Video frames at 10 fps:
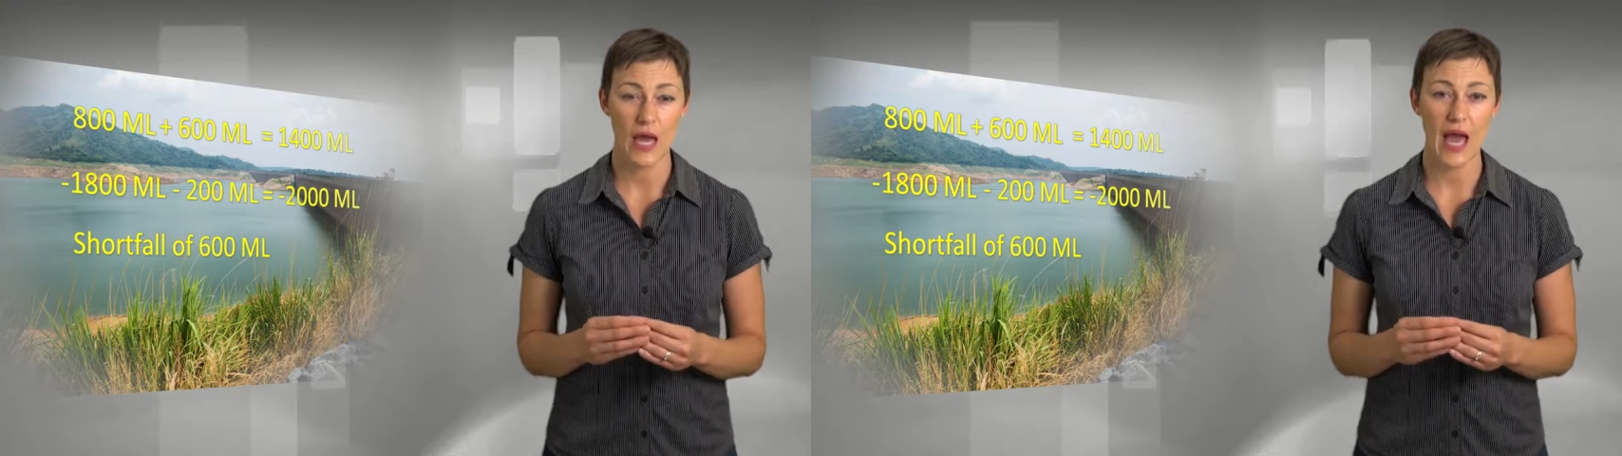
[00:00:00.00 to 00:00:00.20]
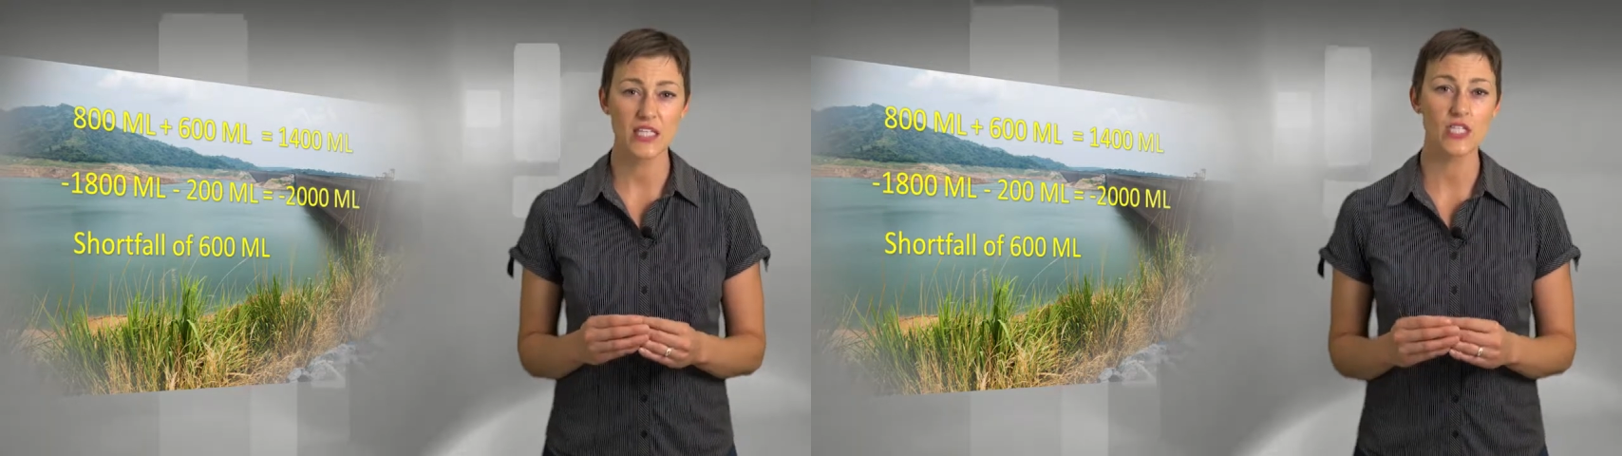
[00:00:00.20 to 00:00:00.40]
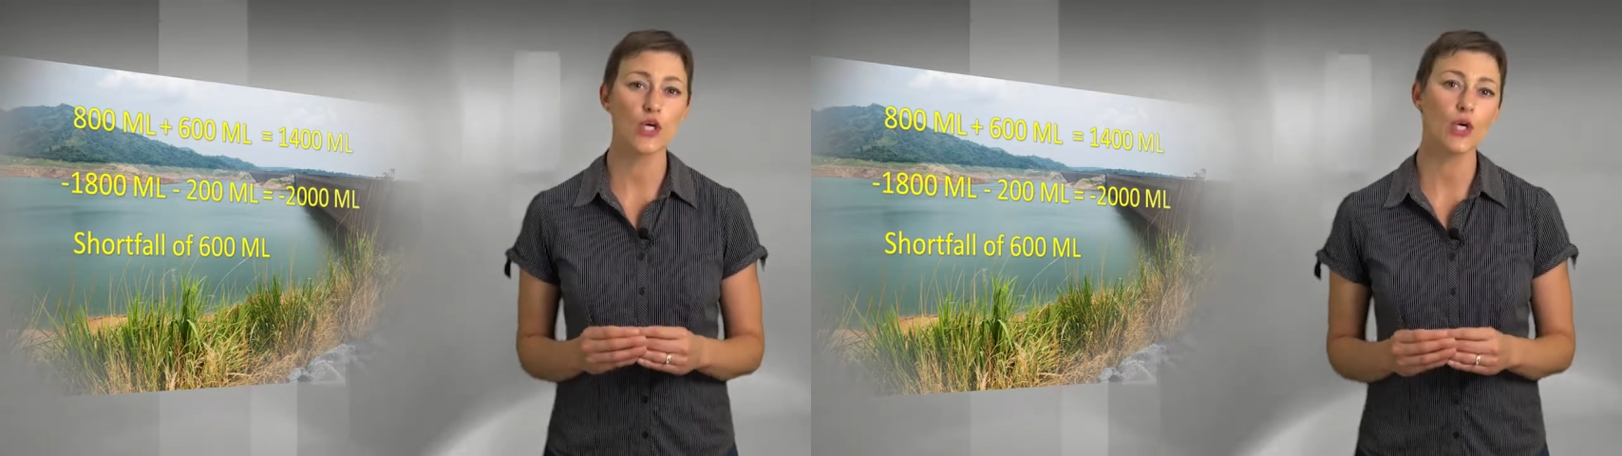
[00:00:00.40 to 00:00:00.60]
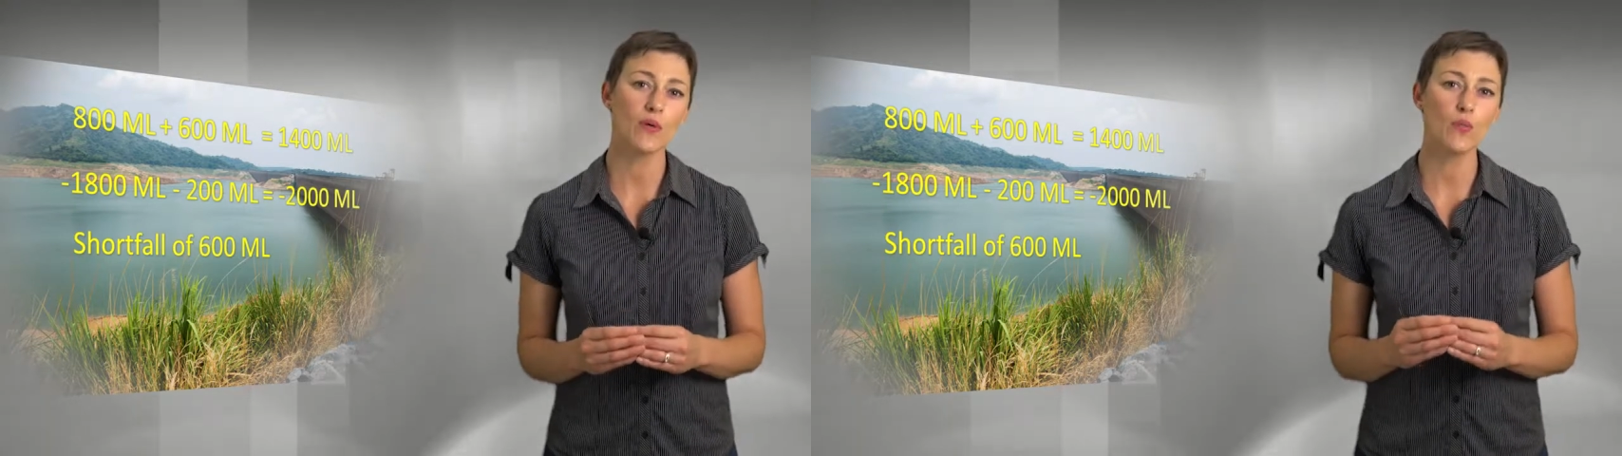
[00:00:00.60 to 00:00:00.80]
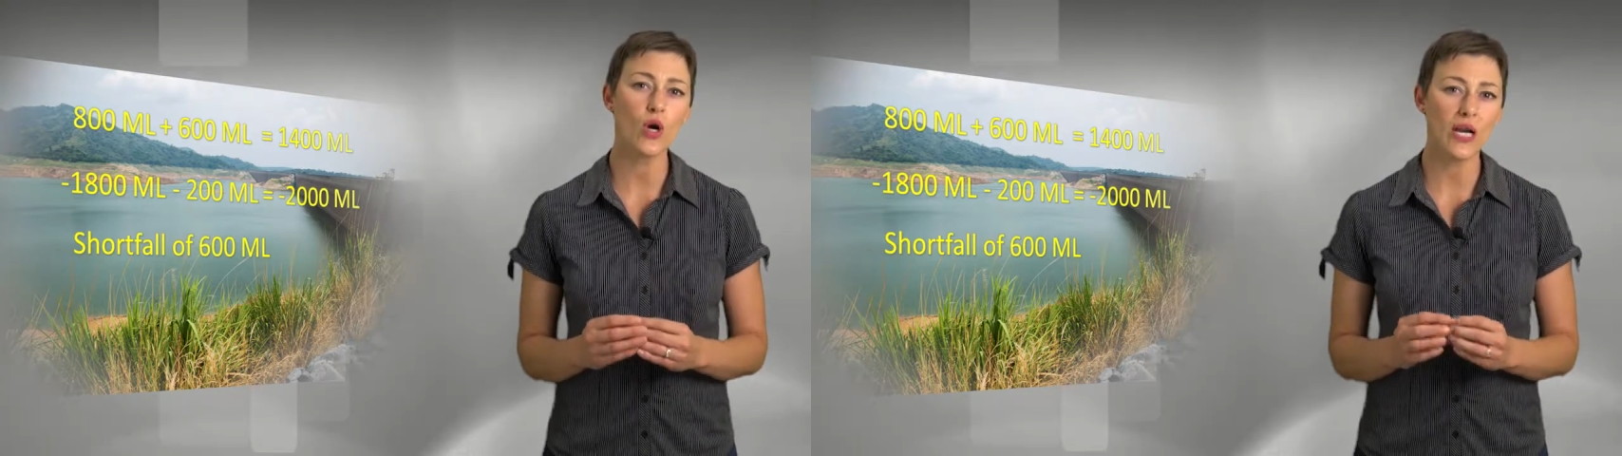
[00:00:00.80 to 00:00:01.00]
and
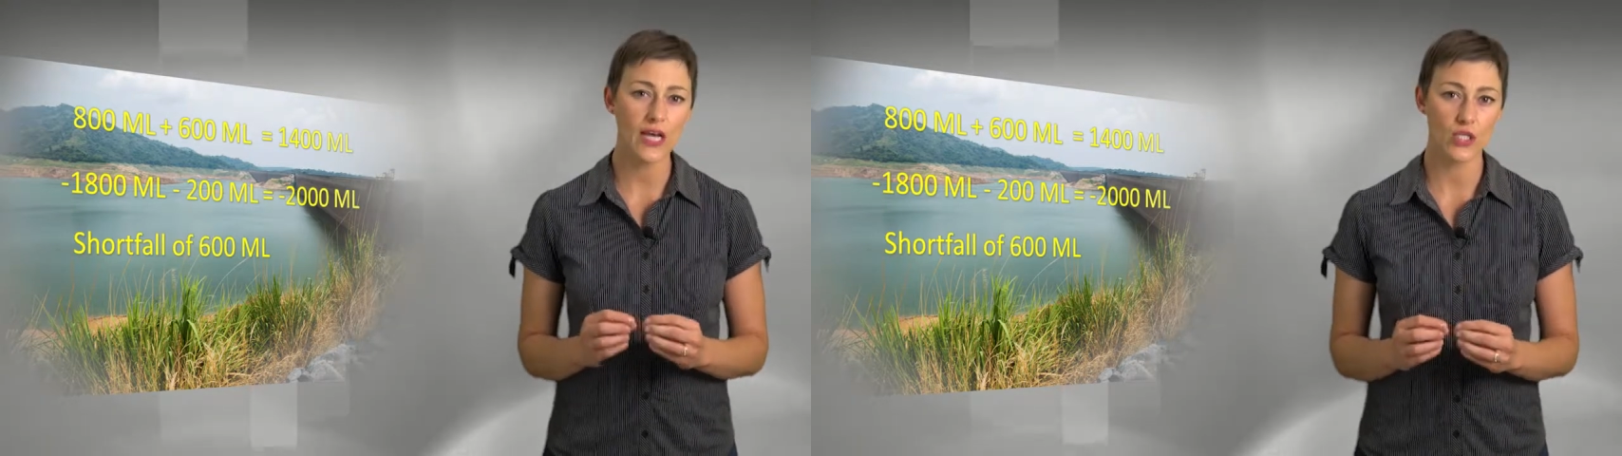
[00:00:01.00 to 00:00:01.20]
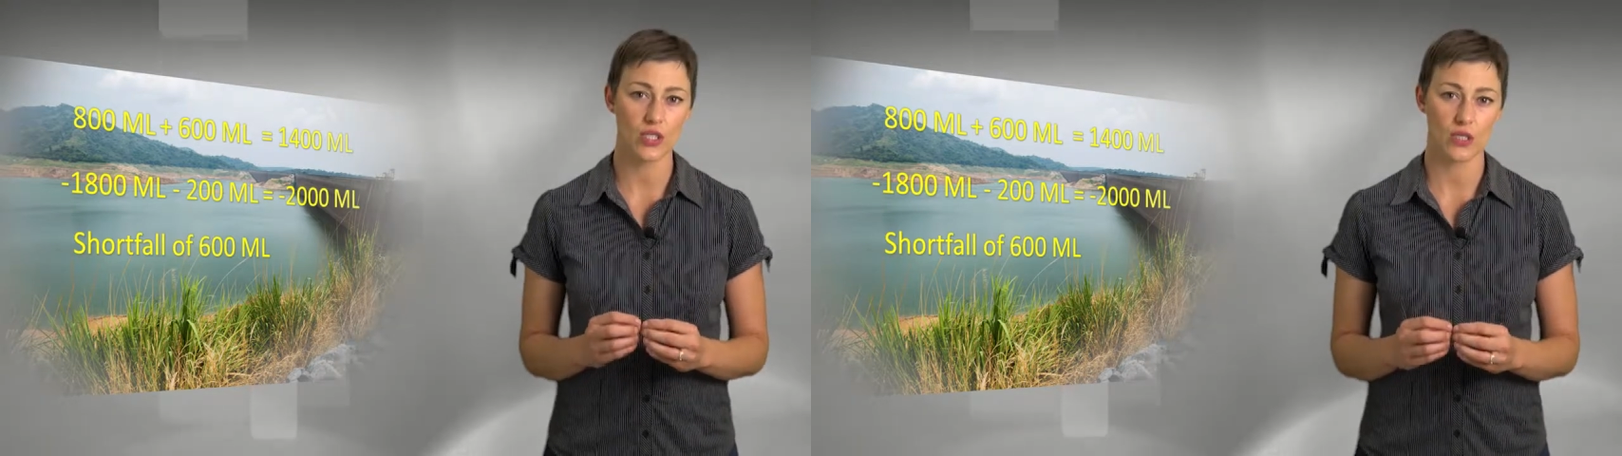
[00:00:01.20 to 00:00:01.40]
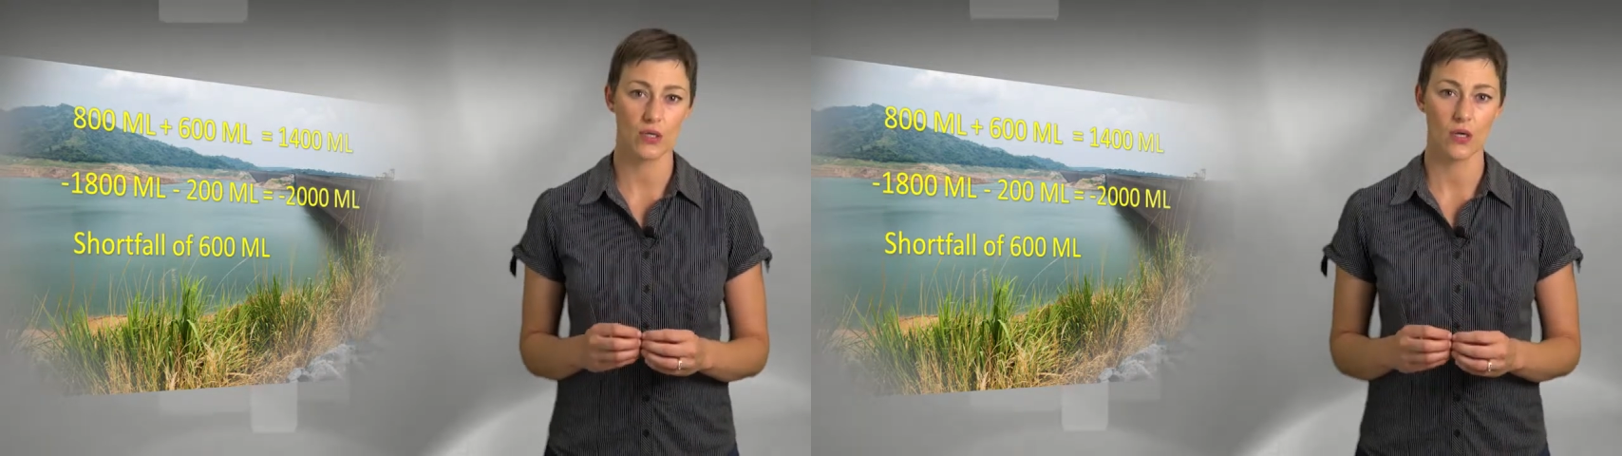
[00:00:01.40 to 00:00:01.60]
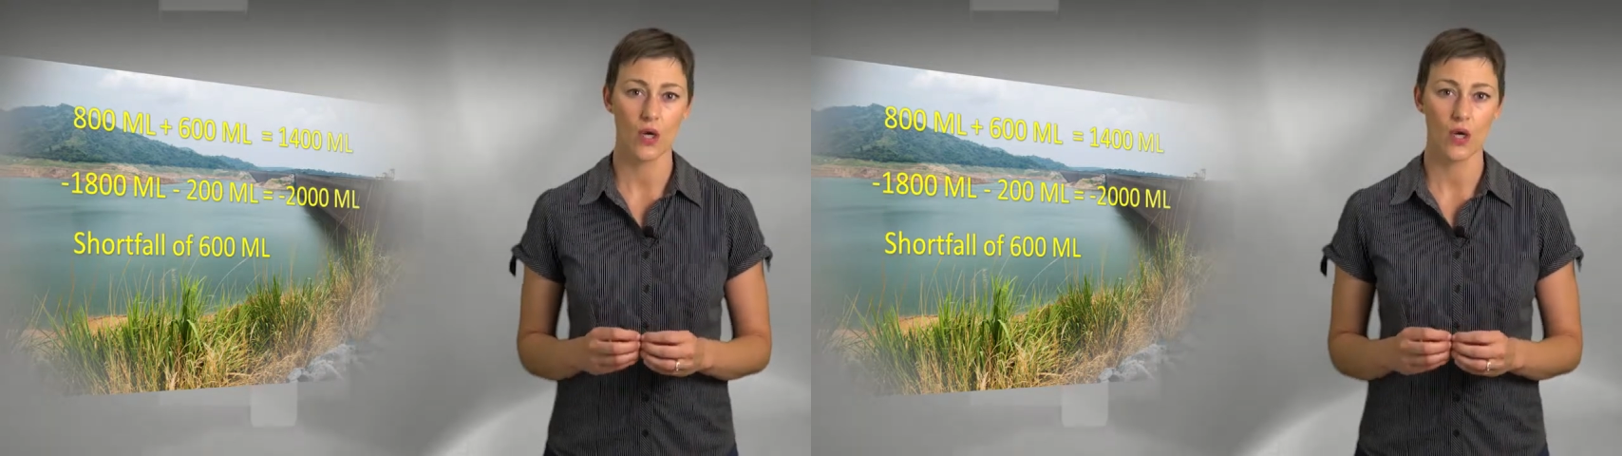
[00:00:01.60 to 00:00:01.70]
determine what action